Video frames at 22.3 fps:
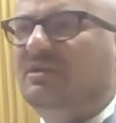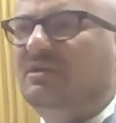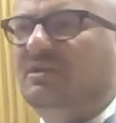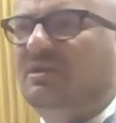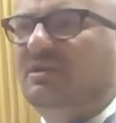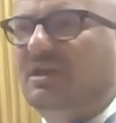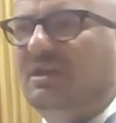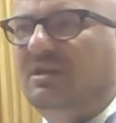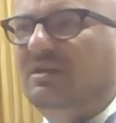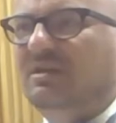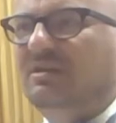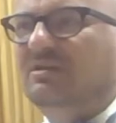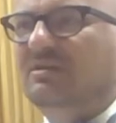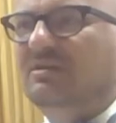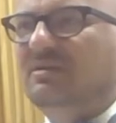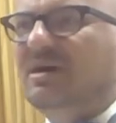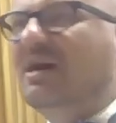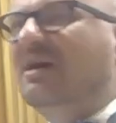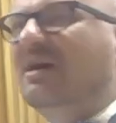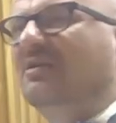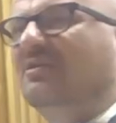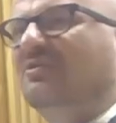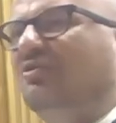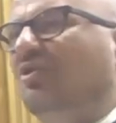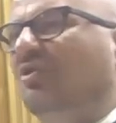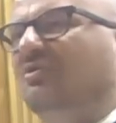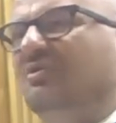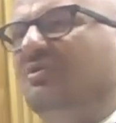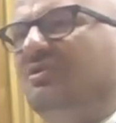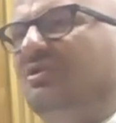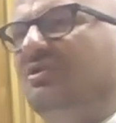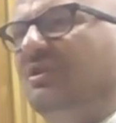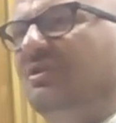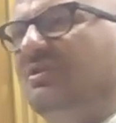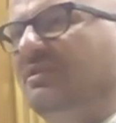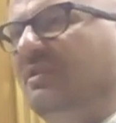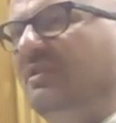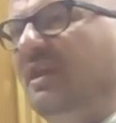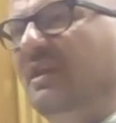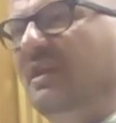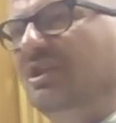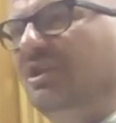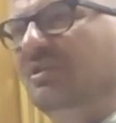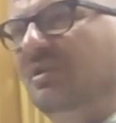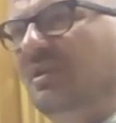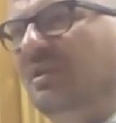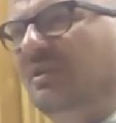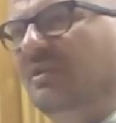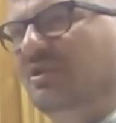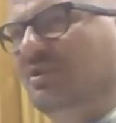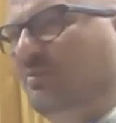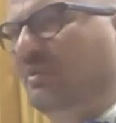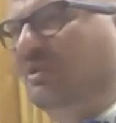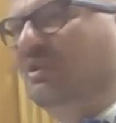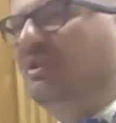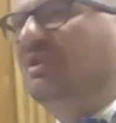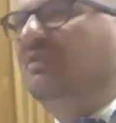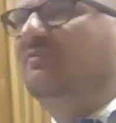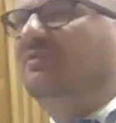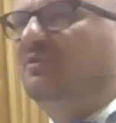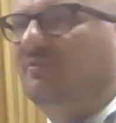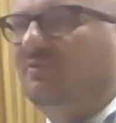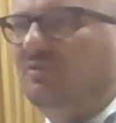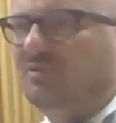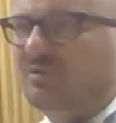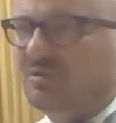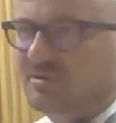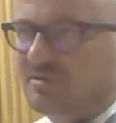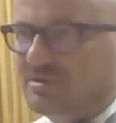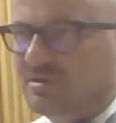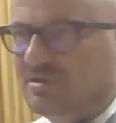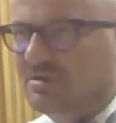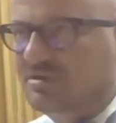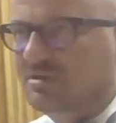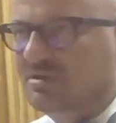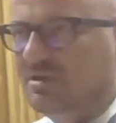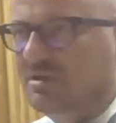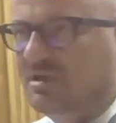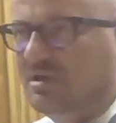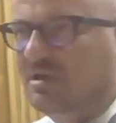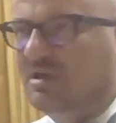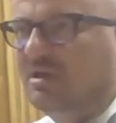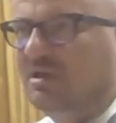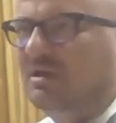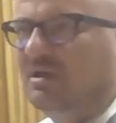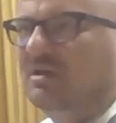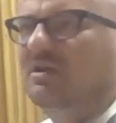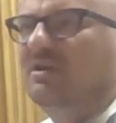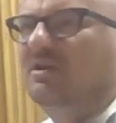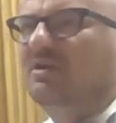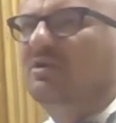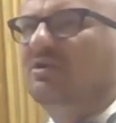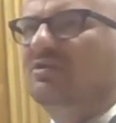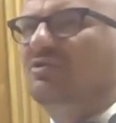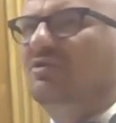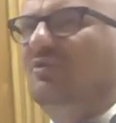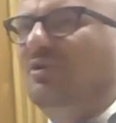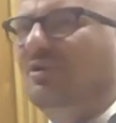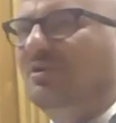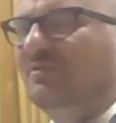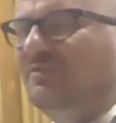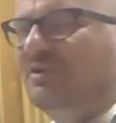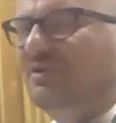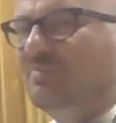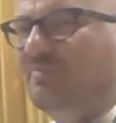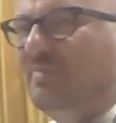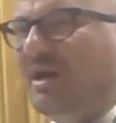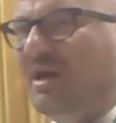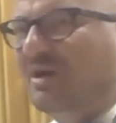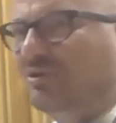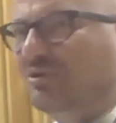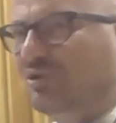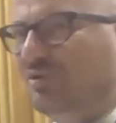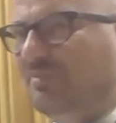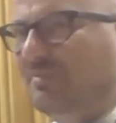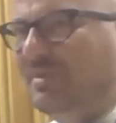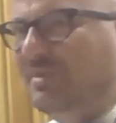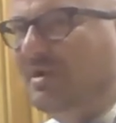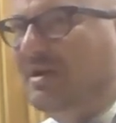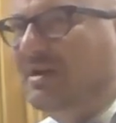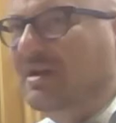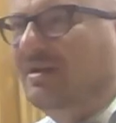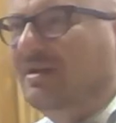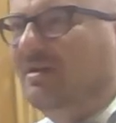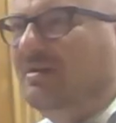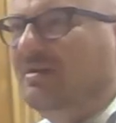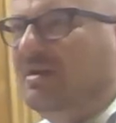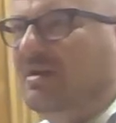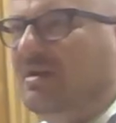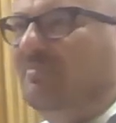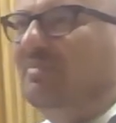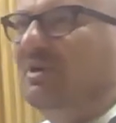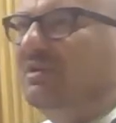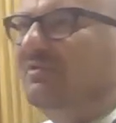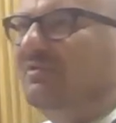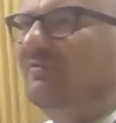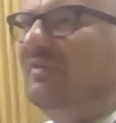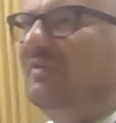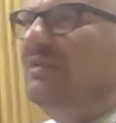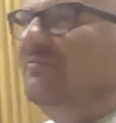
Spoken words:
really are not just nationalists, but even worse. So all the spectrum. But when